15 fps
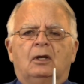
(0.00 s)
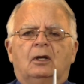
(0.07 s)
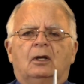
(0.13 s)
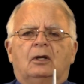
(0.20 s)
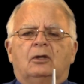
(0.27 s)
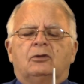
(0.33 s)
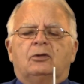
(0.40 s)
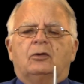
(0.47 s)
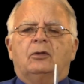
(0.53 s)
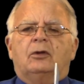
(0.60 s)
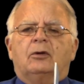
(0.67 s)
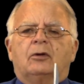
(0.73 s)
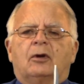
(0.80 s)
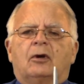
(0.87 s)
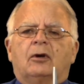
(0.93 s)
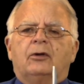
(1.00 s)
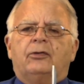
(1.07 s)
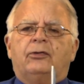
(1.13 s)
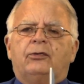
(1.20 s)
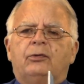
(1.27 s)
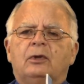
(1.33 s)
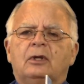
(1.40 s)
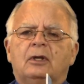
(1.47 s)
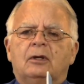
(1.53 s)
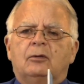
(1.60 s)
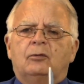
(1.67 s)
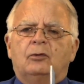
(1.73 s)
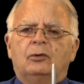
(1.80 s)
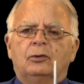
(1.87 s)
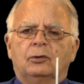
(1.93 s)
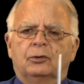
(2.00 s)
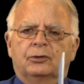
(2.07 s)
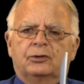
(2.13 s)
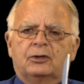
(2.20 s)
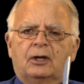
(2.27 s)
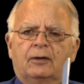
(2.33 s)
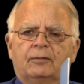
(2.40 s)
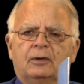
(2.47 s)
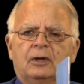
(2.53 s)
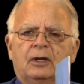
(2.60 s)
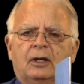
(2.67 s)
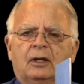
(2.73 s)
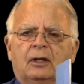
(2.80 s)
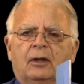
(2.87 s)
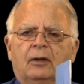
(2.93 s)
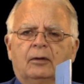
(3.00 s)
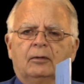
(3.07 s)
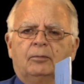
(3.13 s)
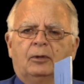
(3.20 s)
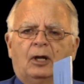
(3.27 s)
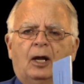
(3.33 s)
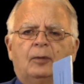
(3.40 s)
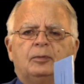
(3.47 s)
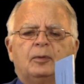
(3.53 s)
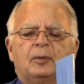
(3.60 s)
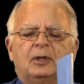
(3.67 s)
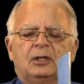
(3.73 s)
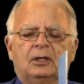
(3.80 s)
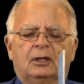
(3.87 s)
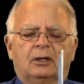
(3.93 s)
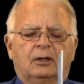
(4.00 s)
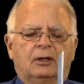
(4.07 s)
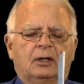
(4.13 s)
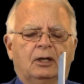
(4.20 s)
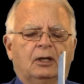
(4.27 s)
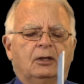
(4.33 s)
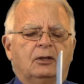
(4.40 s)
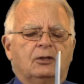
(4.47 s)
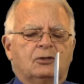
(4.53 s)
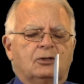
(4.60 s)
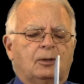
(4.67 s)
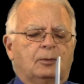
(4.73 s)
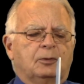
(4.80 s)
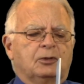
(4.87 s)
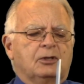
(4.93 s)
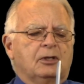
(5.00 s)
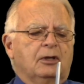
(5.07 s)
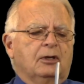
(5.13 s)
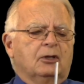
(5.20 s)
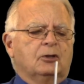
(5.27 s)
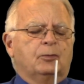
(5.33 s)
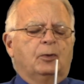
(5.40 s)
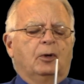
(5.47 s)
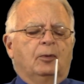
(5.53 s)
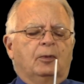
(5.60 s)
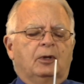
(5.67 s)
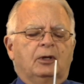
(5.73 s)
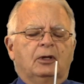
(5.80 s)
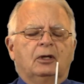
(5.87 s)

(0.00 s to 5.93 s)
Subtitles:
So there are three rules governing complementarity in this double-slit experiment.